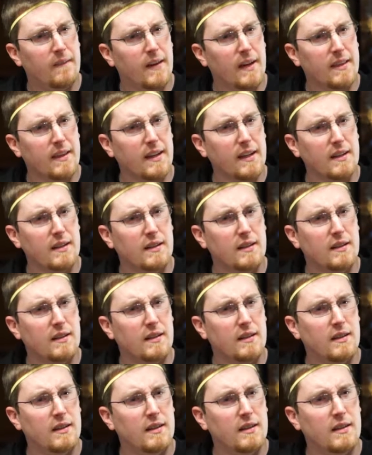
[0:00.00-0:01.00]
I think?
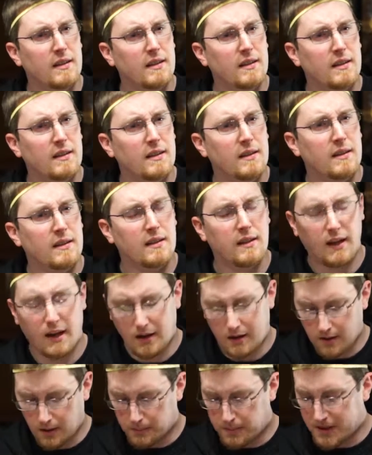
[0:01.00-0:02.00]
I don't know,